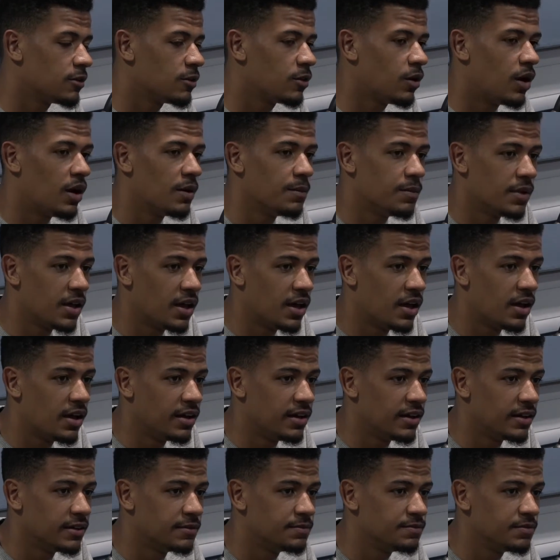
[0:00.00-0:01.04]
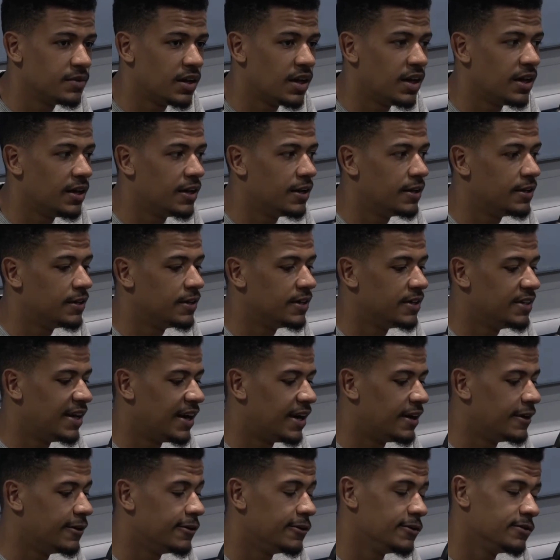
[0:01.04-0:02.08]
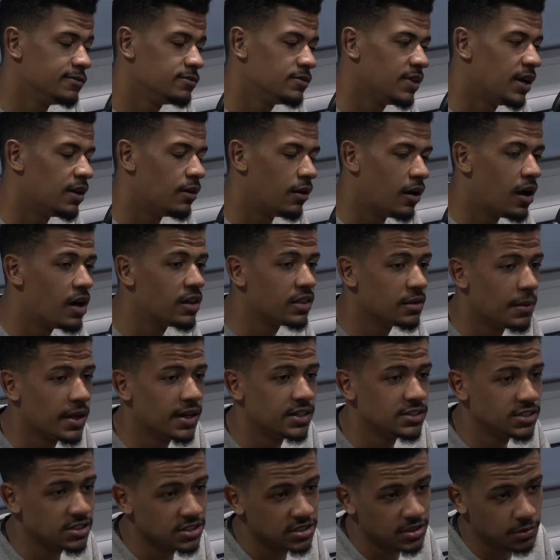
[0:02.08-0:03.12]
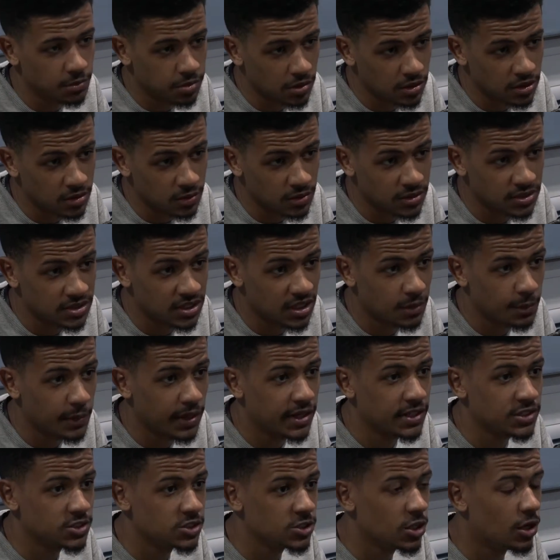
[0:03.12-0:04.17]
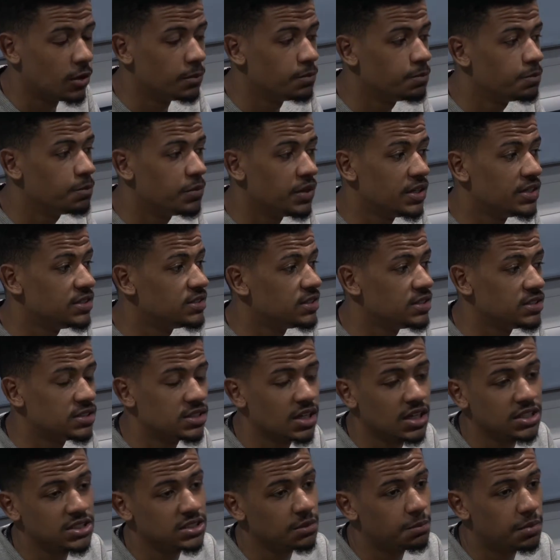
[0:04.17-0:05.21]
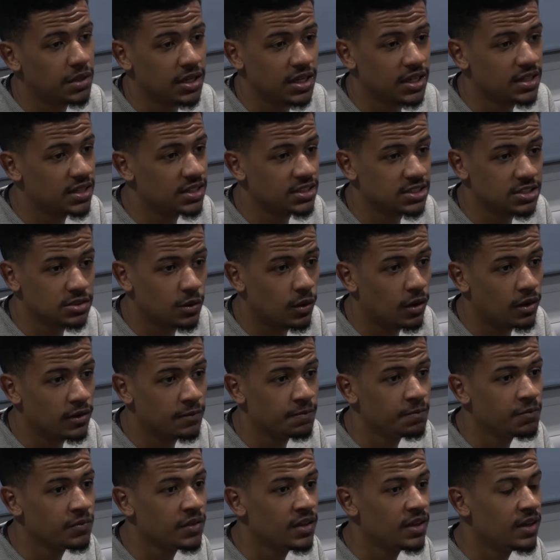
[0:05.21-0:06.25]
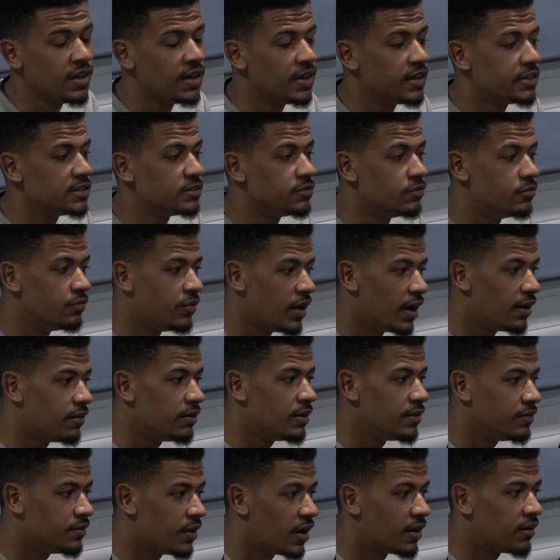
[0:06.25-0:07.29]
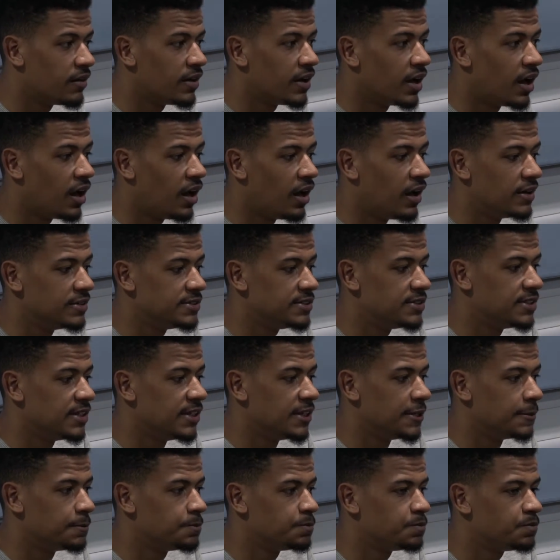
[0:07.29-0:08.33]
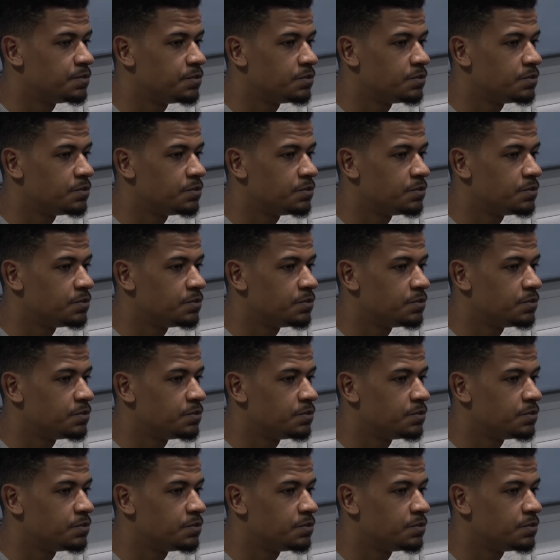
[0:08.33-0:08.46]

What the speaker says: quite a bit earlier, and how there are other managers that probably would have done a better job. But in terms of picking this squad, it's very, very hard to